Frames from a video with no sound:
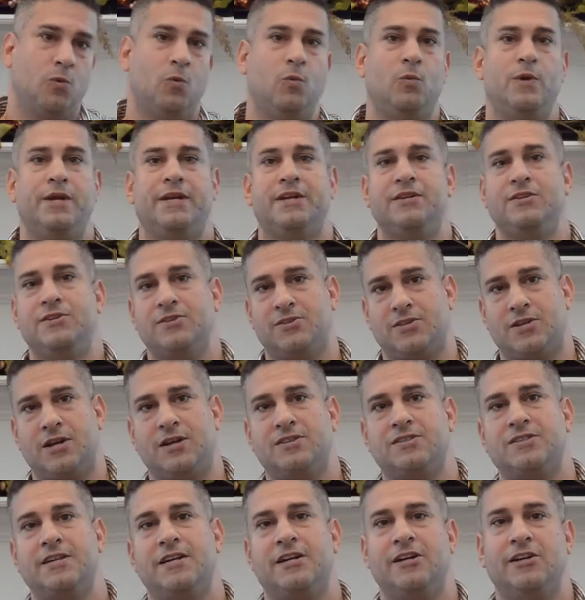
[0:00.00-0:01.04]
We can
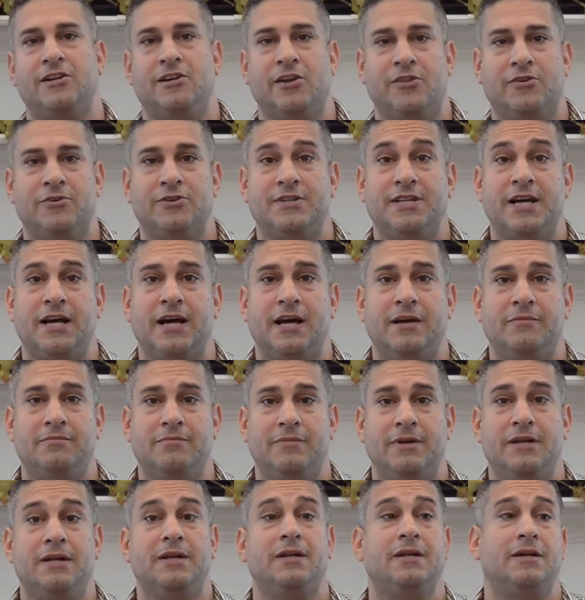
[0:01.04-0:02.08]
discuss that at another time.
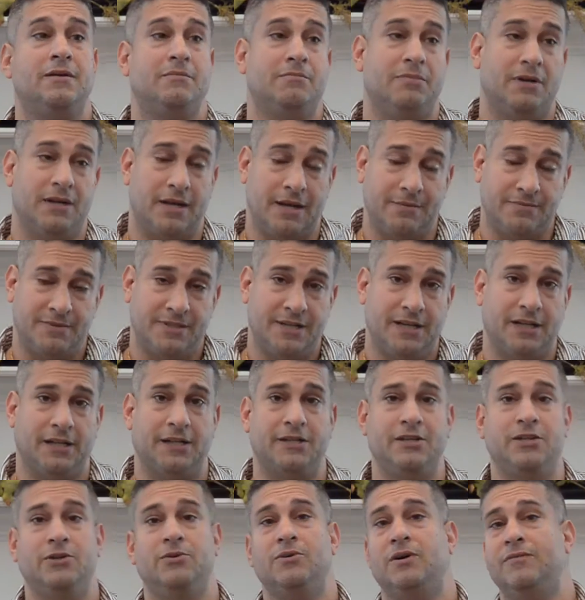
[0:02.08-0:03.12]
But I'm
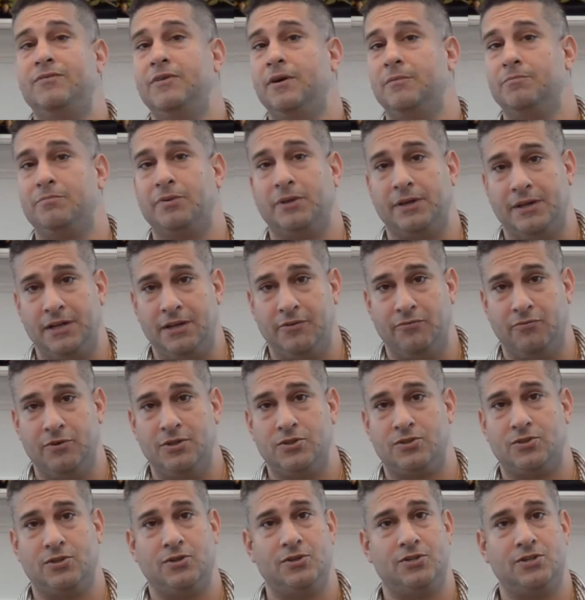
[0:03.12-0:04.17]
telling you, I've done plenty of
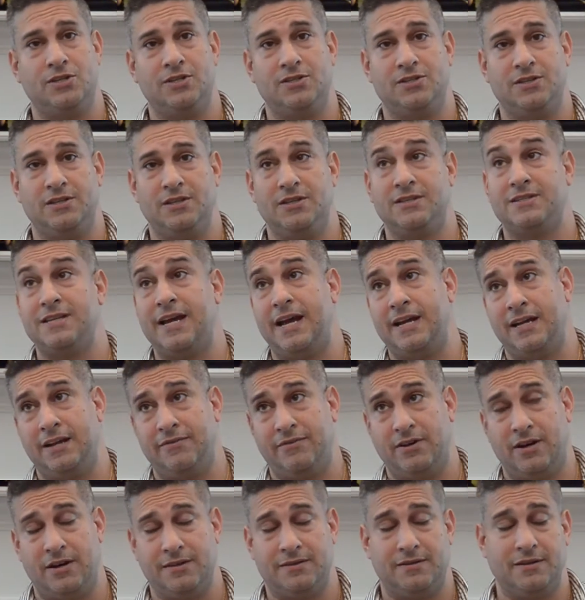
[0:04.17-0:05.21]
research into this, and
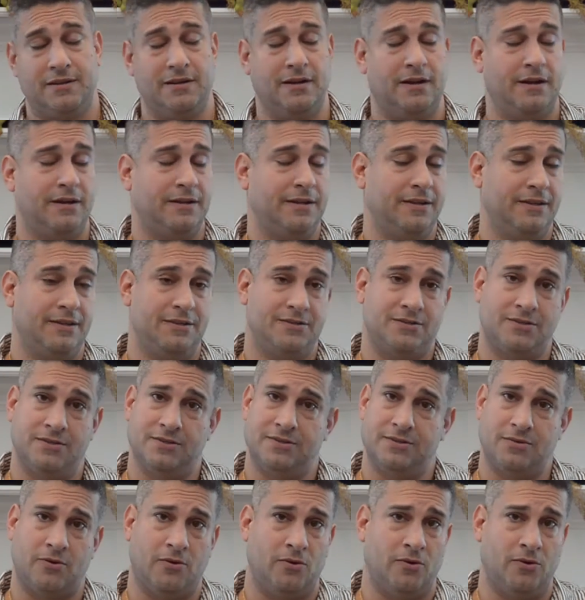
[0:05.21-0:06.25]
I've gone to God, and this
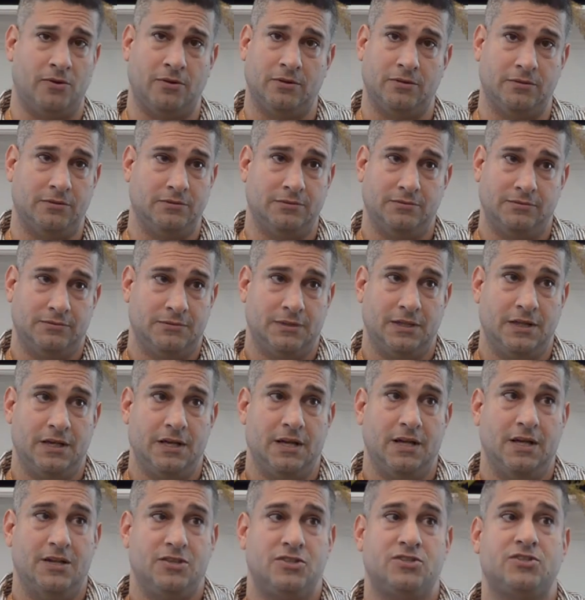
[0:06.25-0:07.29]
is all
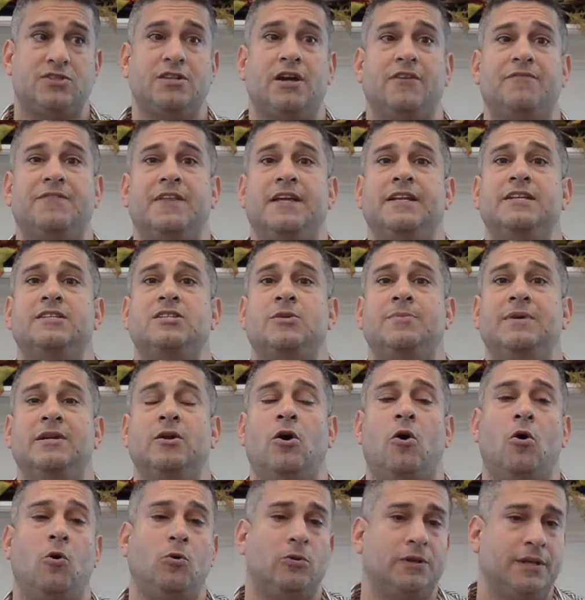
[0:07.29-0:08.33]
stuff that has been
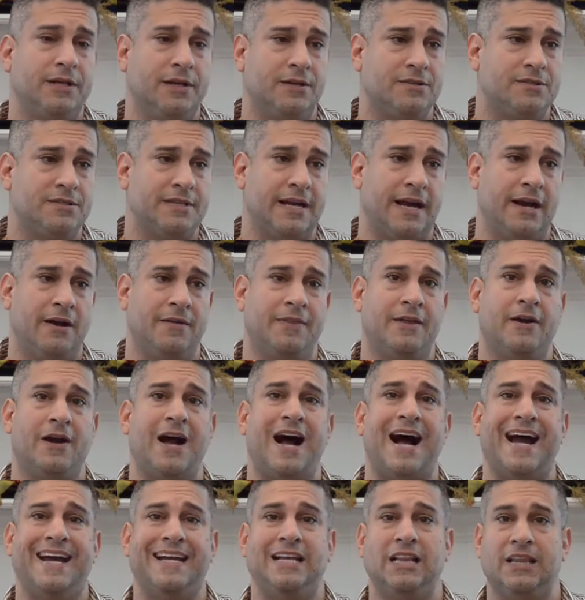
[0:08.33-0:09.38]
holding us down. They're
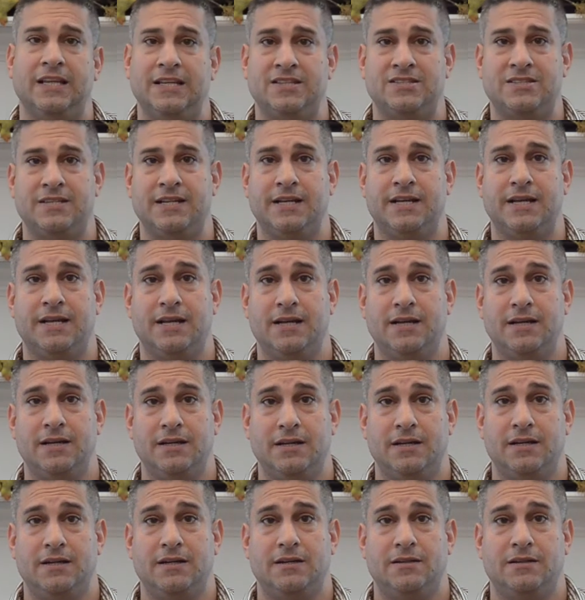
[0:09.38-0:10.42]
idolistic
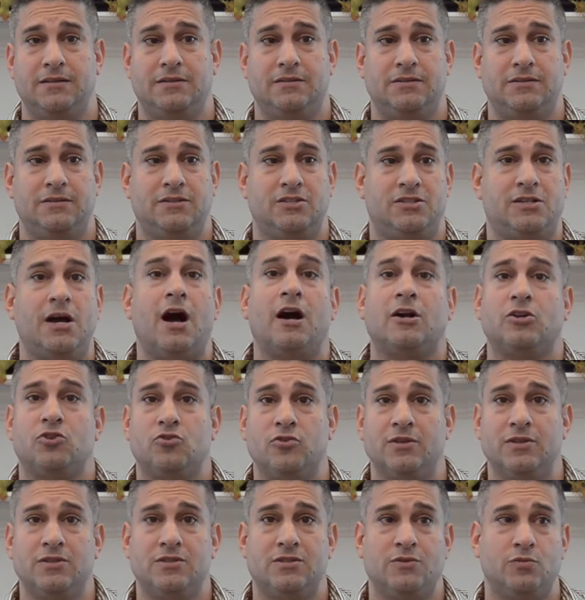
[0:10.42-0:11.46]

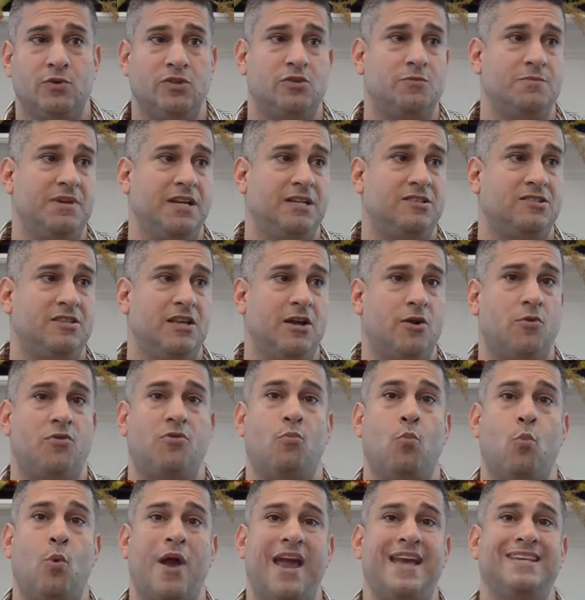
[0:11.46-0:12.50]
doctrines, which means they're
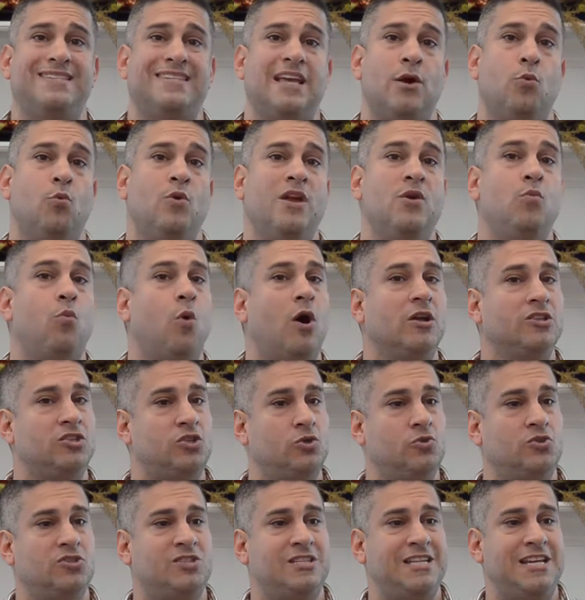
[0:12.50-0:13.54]
ways that we want to
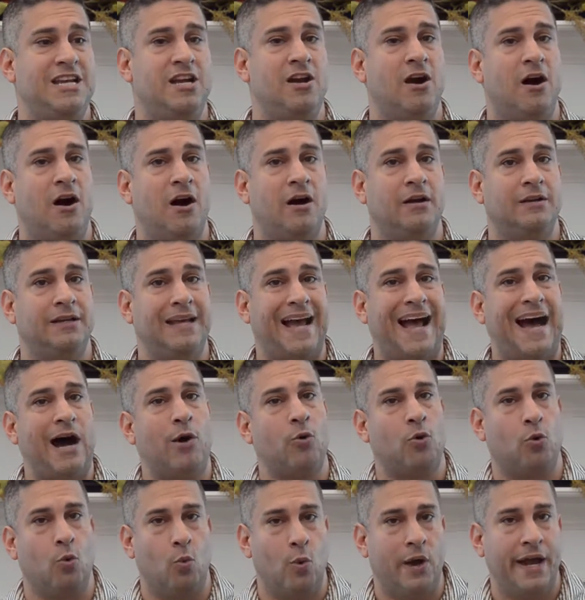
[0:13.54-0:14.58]
see God
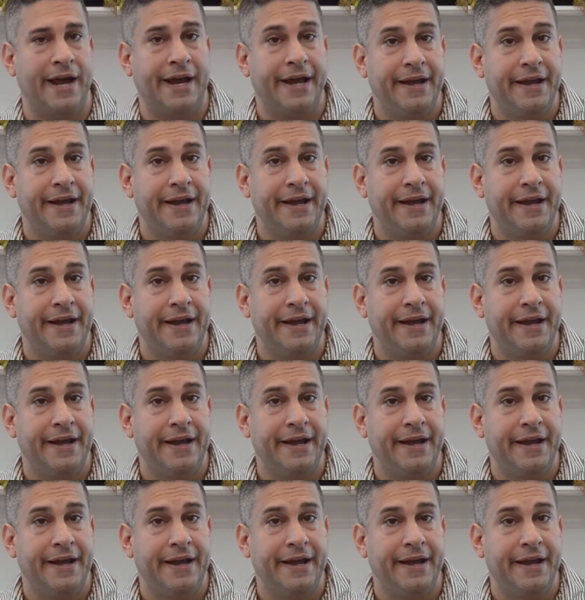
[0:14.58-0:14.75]
our way.